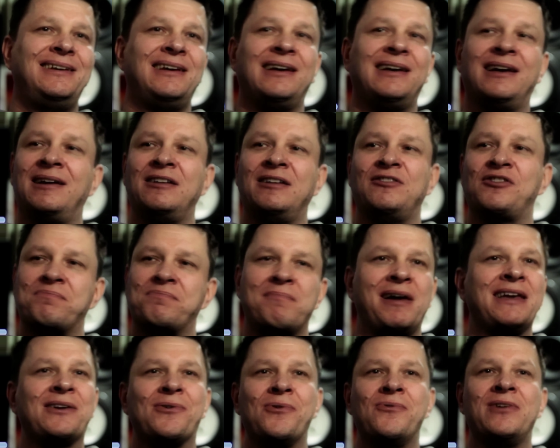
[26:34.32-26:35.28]
and just
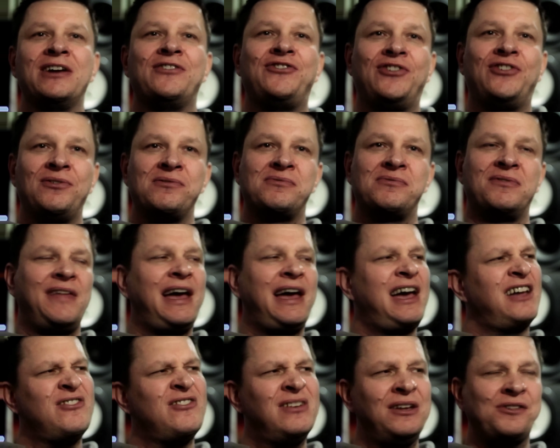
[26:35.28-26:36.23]
make all their tunes with
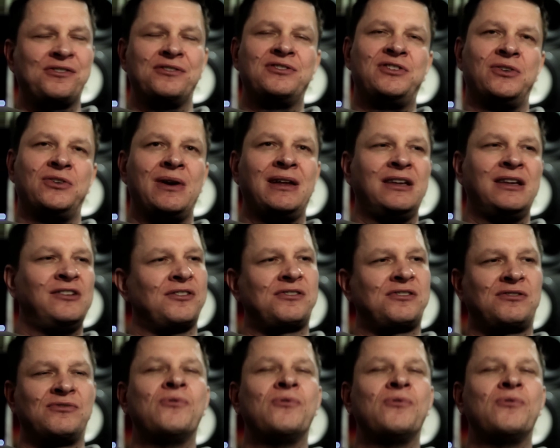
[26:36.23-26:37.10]
that. And you listen to it and it just